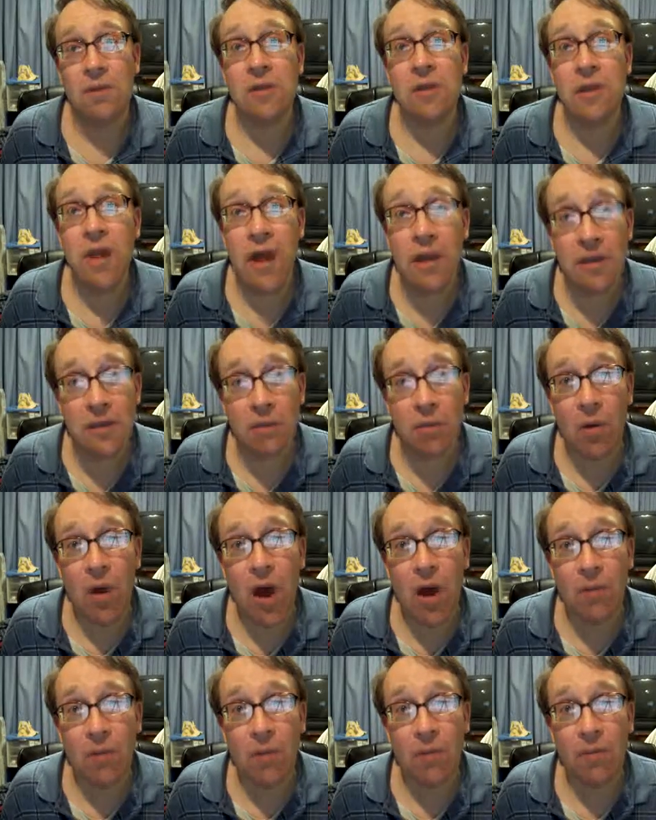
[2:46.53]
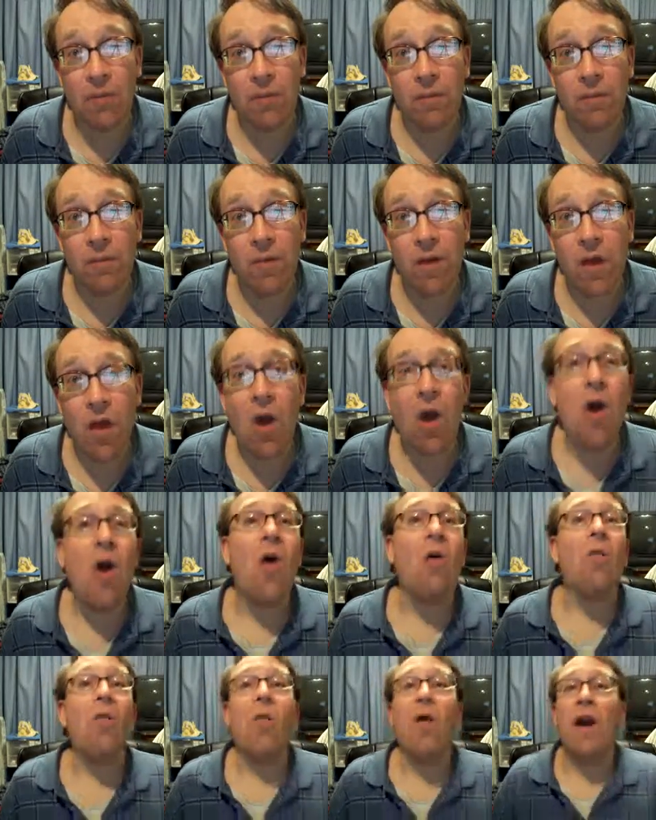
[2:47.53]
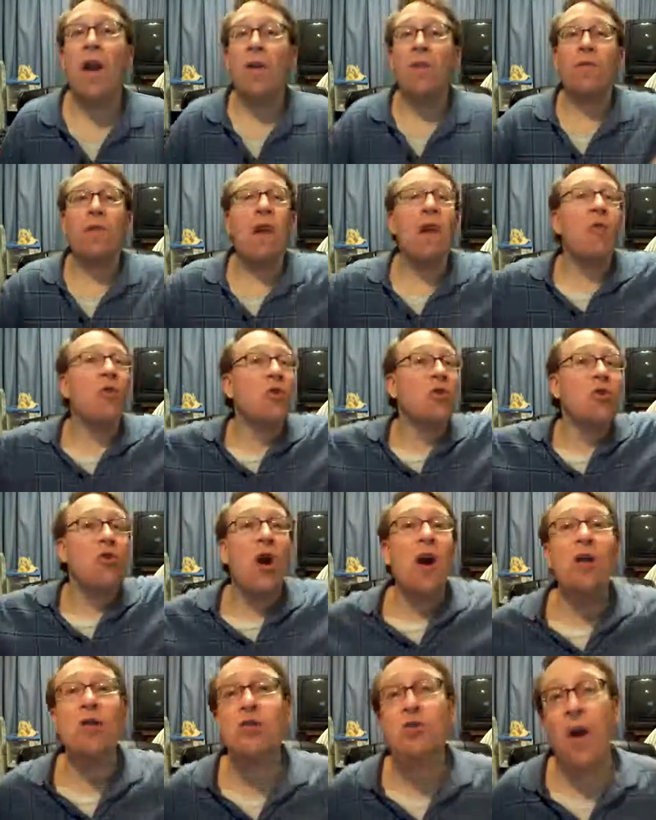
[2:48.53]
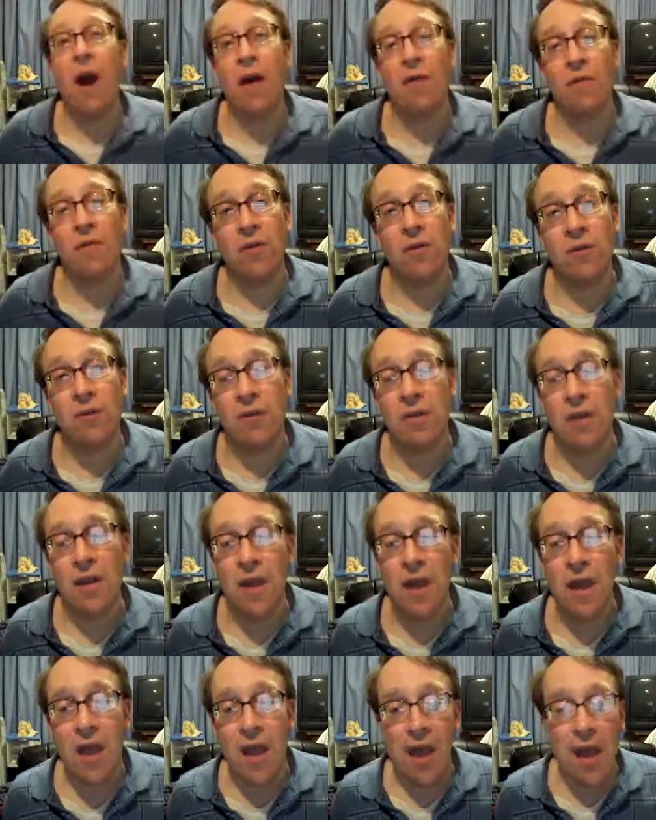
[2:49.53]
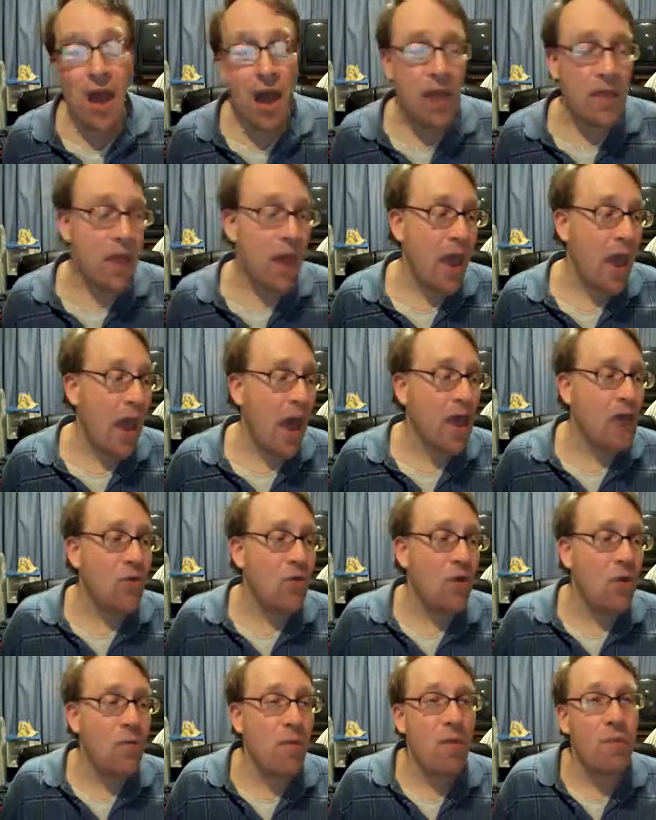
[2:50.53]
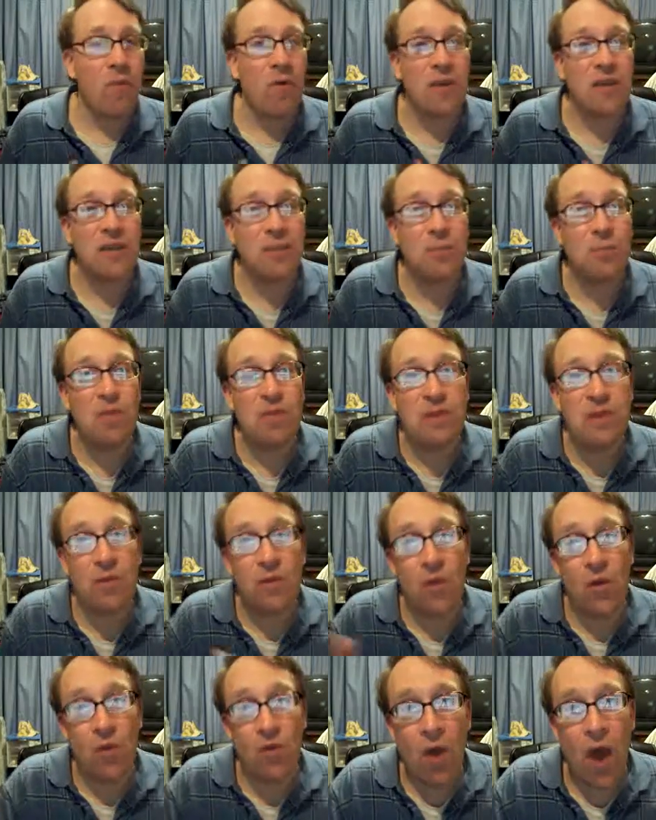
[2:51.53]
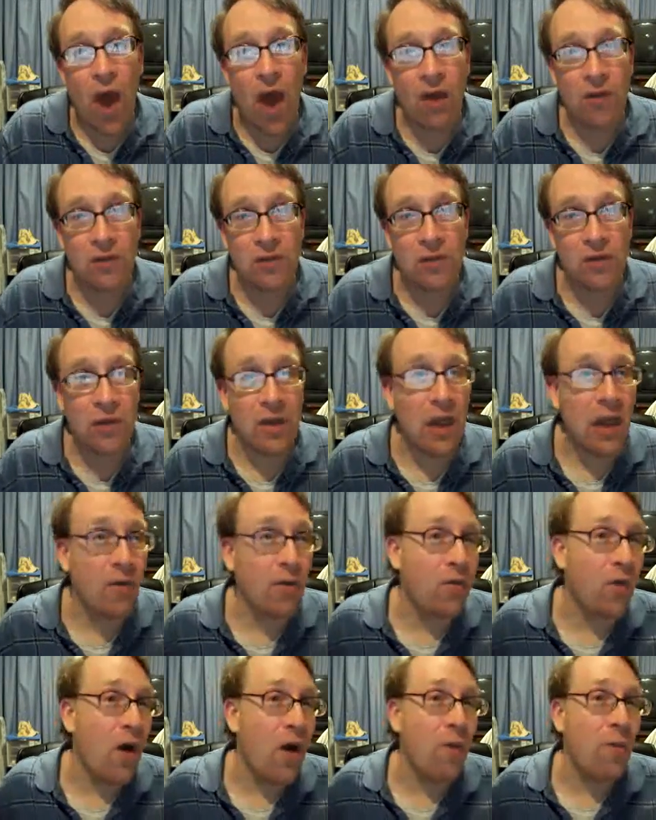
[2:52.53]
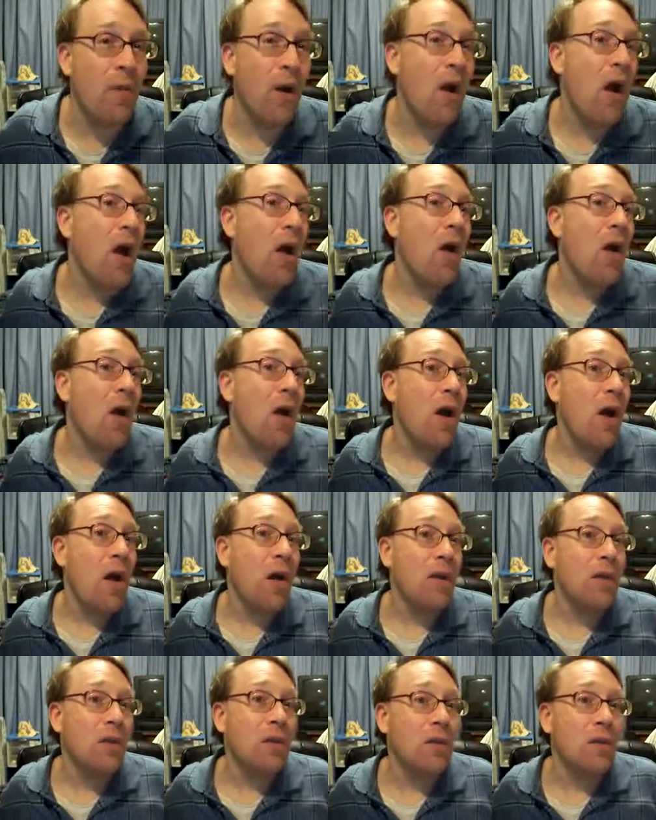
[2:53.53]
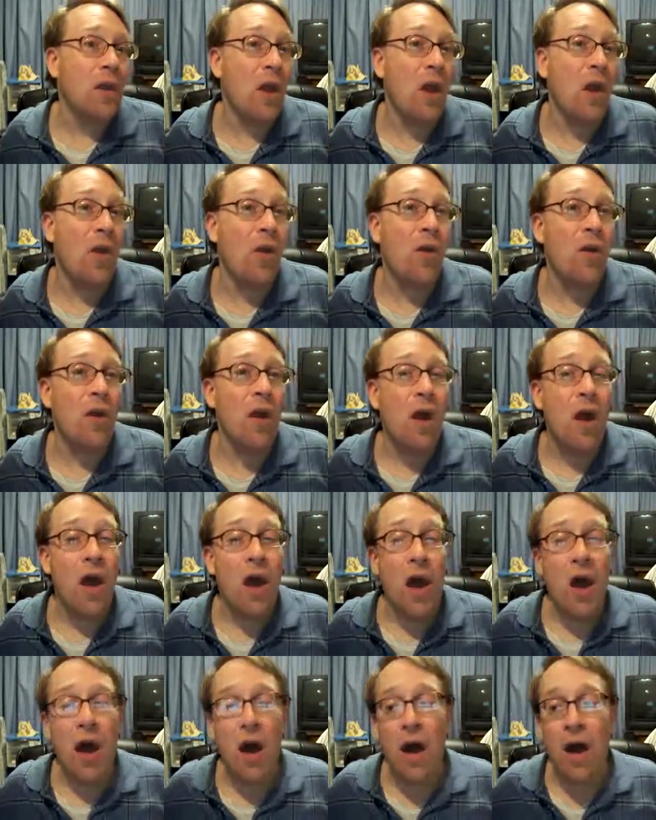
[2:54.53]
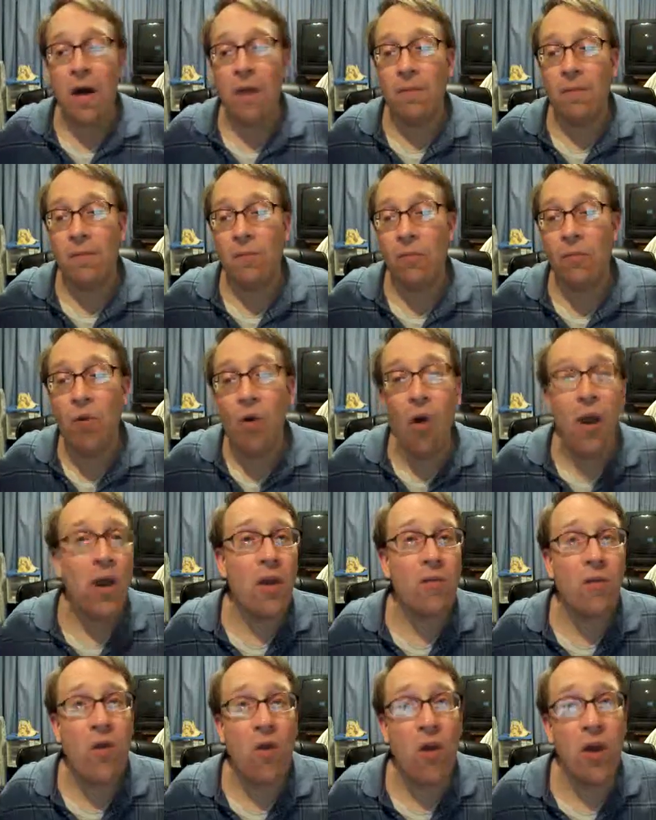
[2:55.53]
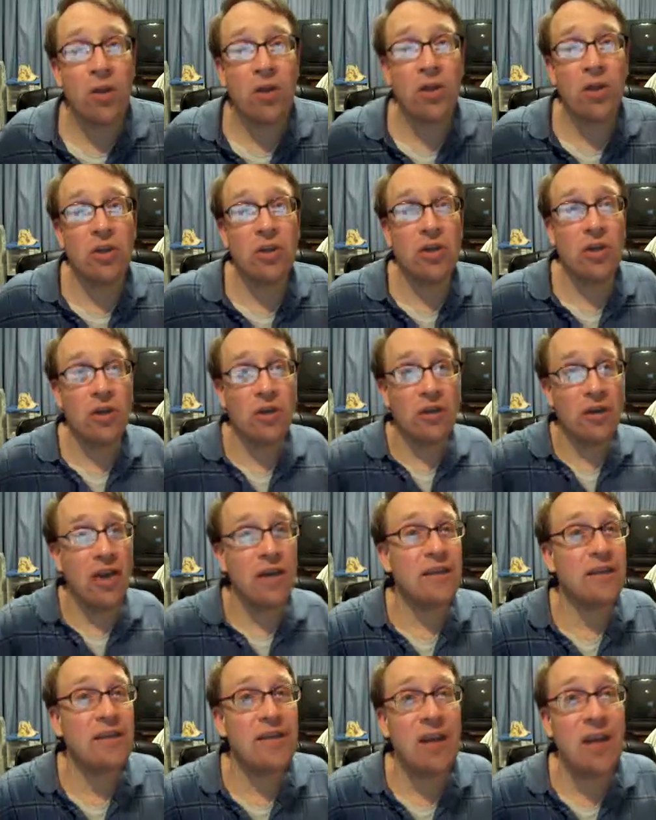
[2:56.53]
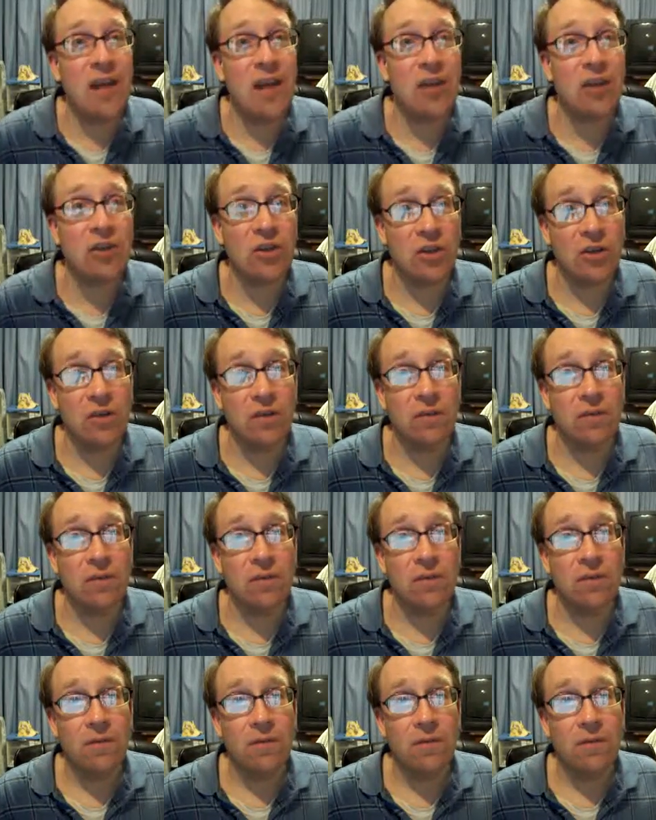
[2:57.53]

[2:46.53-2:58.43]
So that's a problem. What if they were truck drivers and they had to remember a specific route to get from their uh, point of origin to their destination?